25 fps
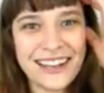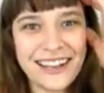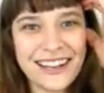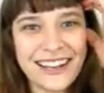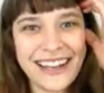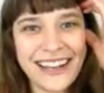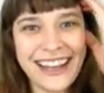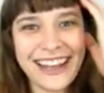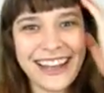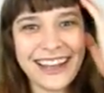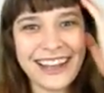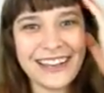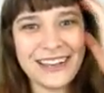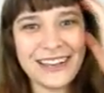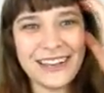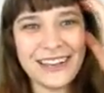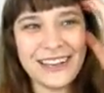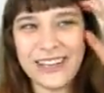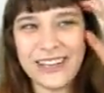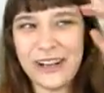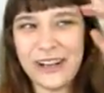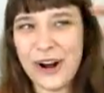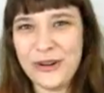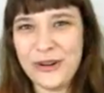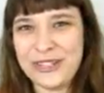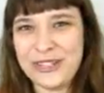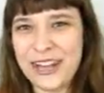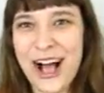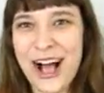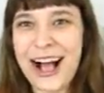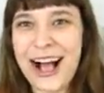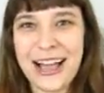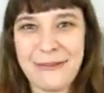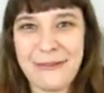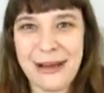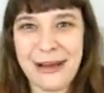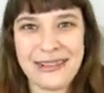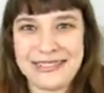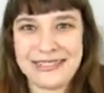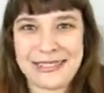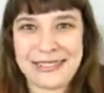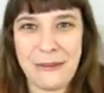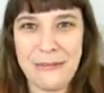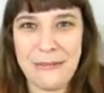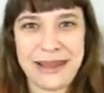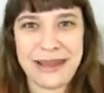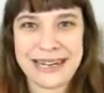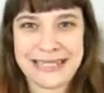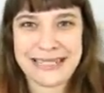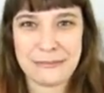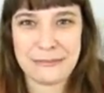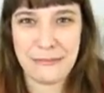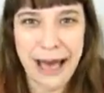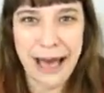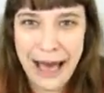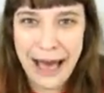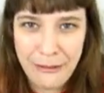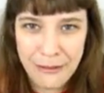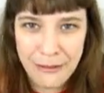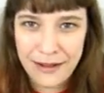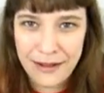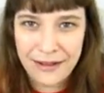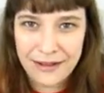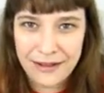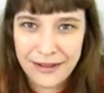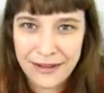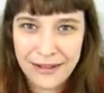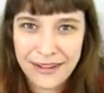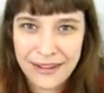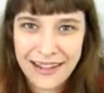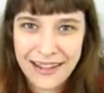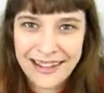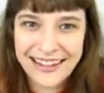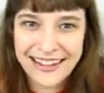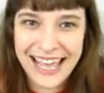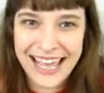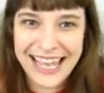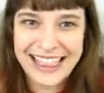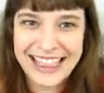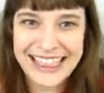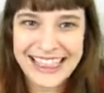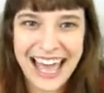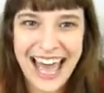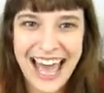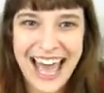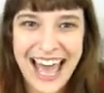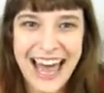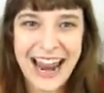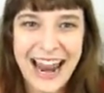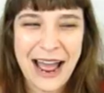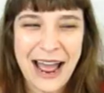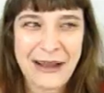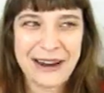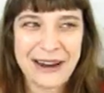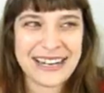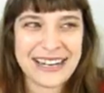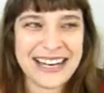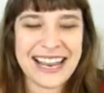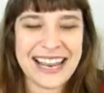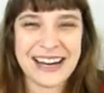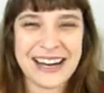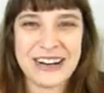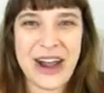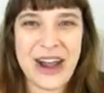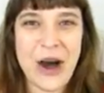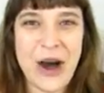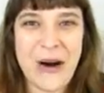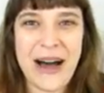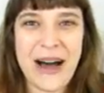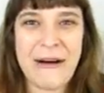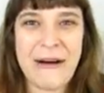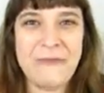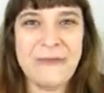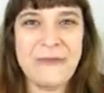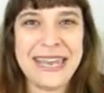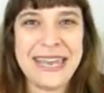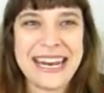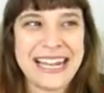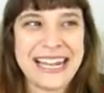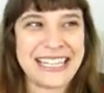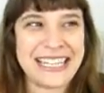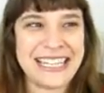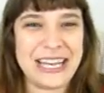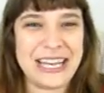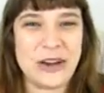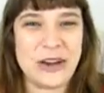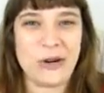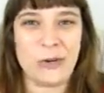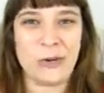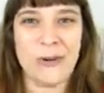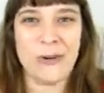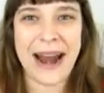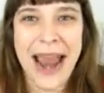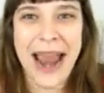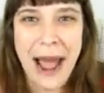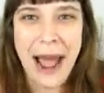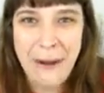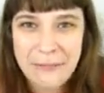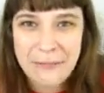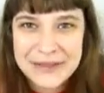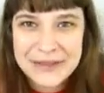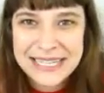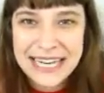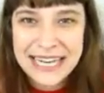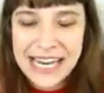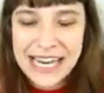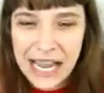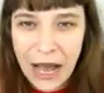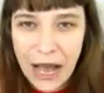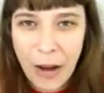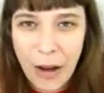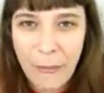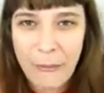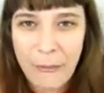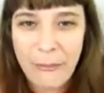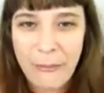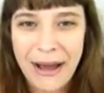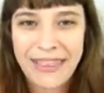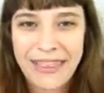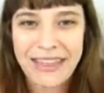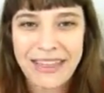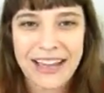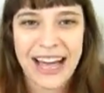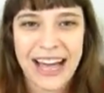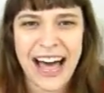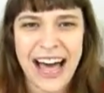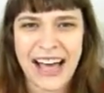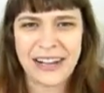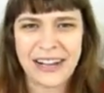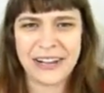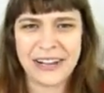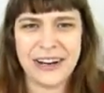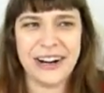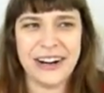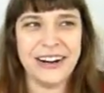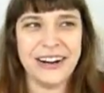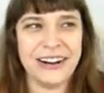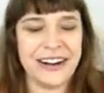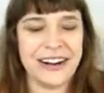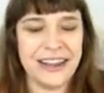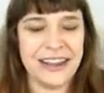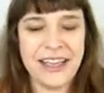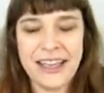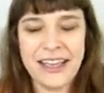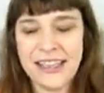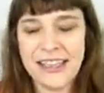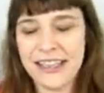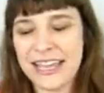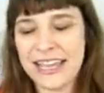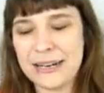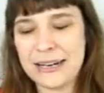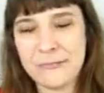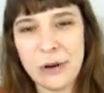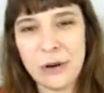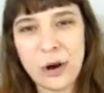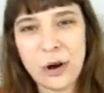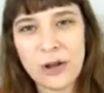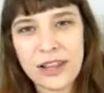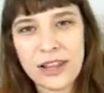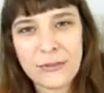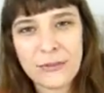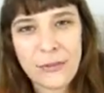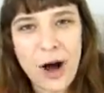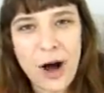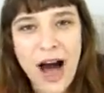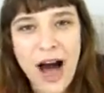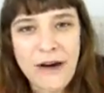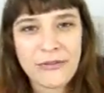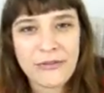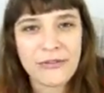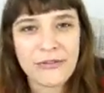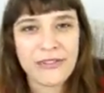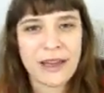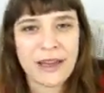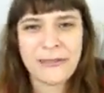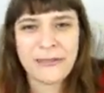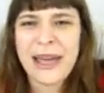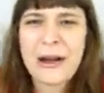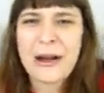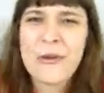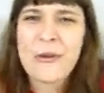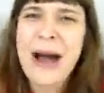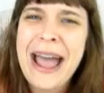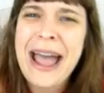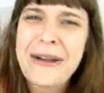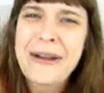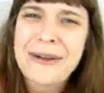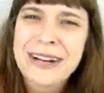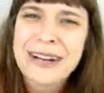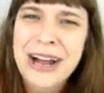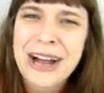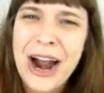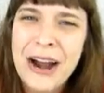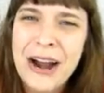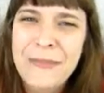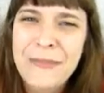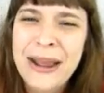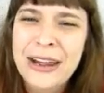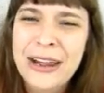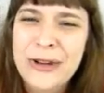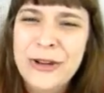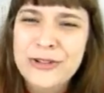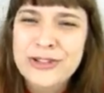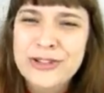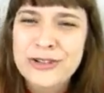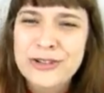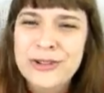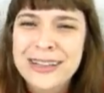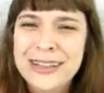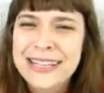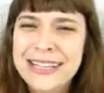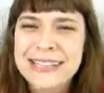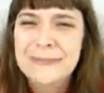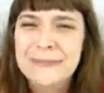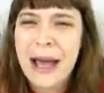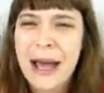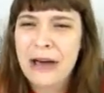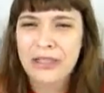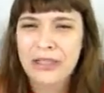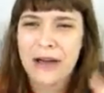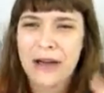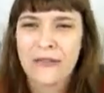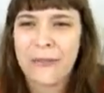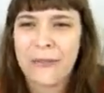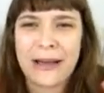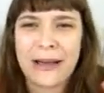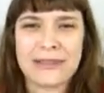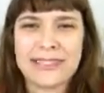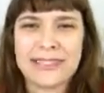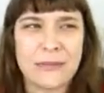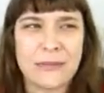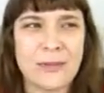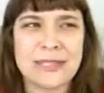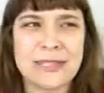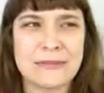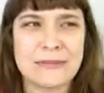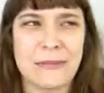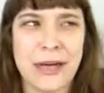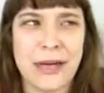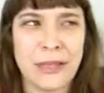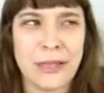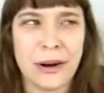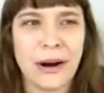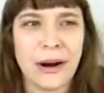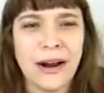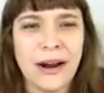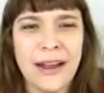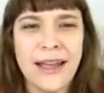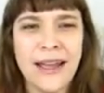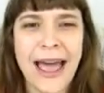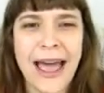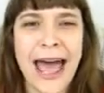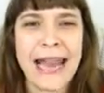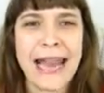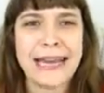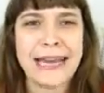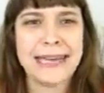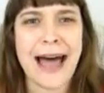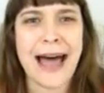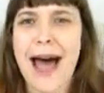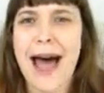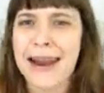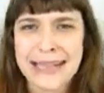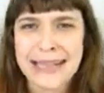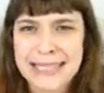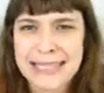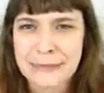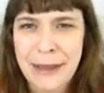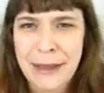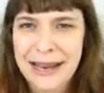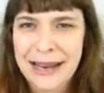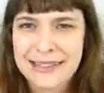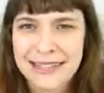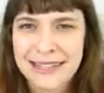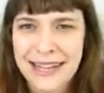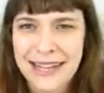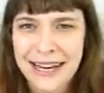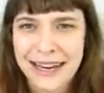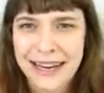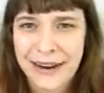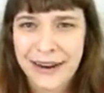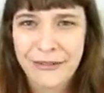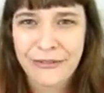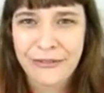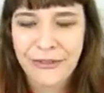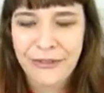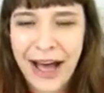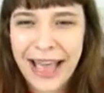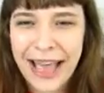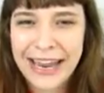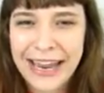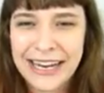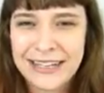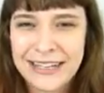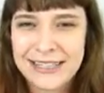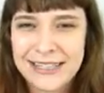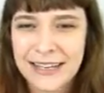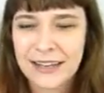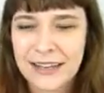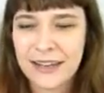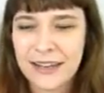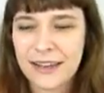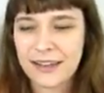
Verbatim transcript: Like, you don't talk about somebody's mama like that. I mean, Noah immediately grabbed him by the collar and they had to pull him off of him. Like, why would Carmine go shooting his mouth off about someone's mother and not expect to get in a fight?